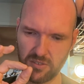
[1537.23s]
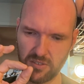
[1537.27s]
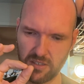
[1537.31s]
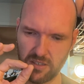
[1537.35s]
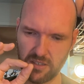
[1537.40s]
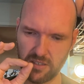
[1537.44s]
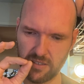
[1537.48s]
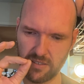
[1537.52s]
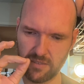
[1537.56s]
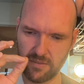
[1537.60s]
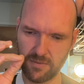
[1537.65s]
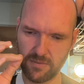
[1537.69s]

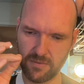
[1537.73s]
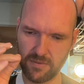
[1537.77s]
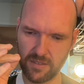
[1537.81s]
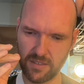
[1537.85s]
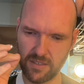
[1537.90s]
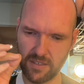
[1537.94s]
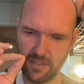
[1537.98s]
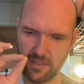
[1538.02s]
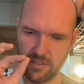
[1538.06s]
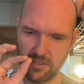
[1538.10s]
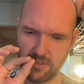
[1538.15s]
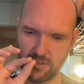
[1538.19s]
Like
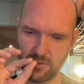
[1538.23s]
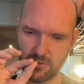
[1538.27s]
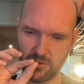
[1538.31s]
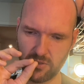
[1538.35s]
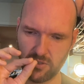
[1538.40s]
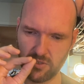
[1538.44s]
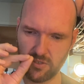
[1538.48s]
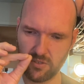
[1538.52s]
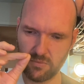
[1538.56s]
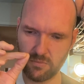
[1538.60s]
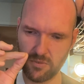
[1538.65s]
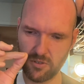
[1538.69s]

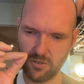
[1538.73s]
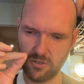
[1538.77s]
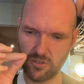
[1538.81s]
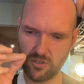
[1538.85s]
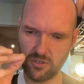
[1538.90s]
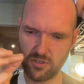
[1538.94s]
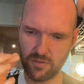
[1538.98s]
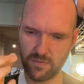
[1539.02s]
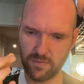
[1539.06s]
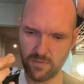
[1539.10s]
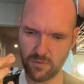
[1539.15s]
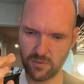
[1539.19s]
ketosis mode
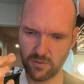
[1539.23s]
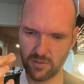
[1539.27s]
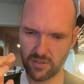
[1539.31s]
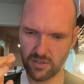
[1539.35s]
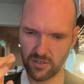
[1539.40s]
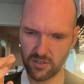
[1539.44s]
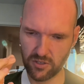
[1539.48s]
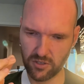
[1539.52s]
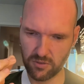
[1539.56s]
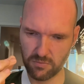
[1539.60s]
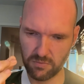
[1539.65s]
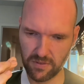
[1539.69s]

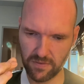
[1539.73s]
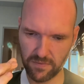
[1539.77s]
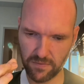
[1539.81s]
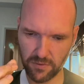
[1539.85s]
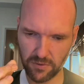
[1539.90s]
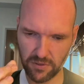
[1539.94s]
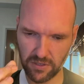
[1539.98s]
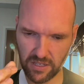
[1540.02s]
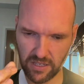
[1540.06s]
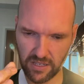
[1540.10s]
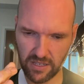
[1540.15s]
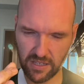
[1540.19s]
should be
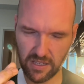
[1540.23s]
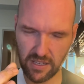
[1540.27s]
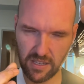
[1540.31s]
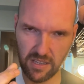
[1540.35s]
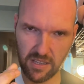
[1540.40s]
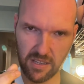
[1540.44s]
fully kicking